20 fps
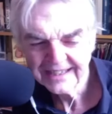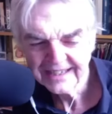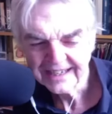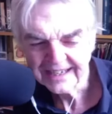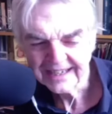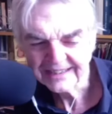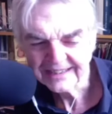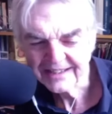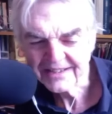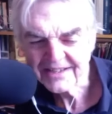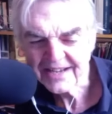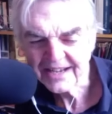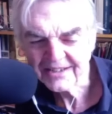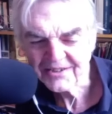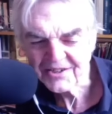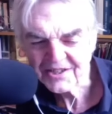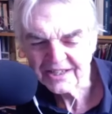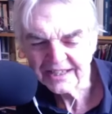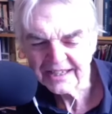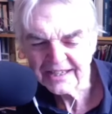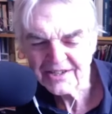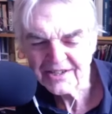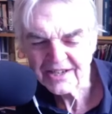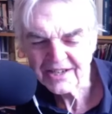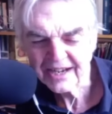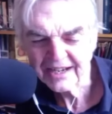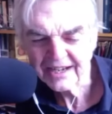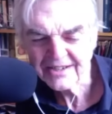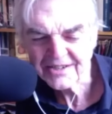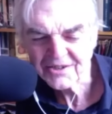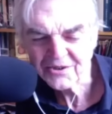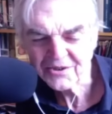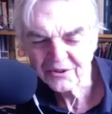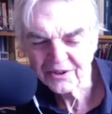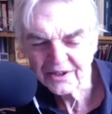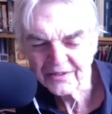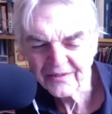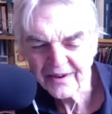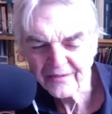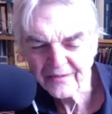that tells the inside
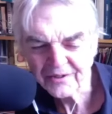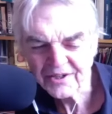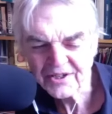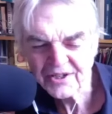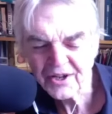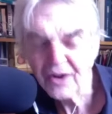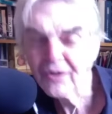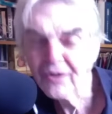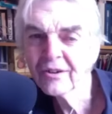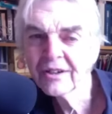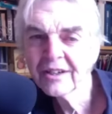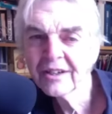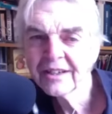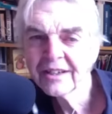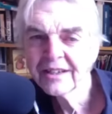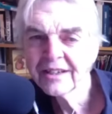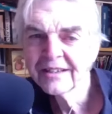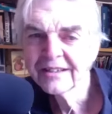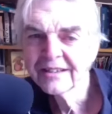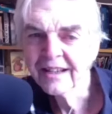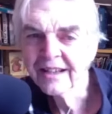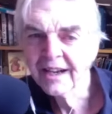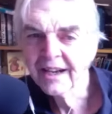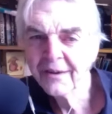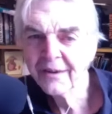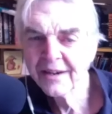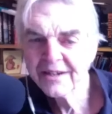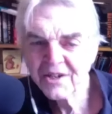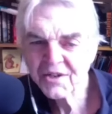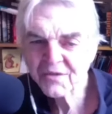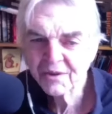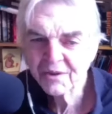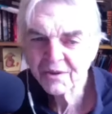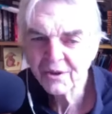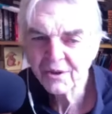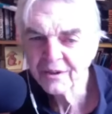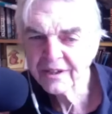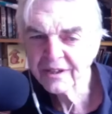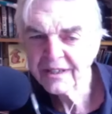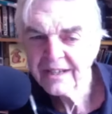story of every song that Oasis
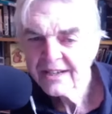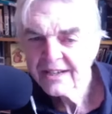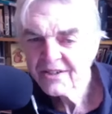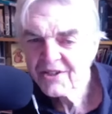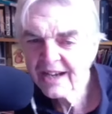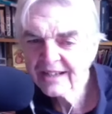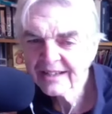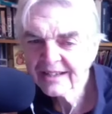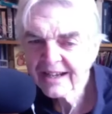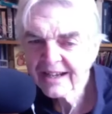recorded. Ted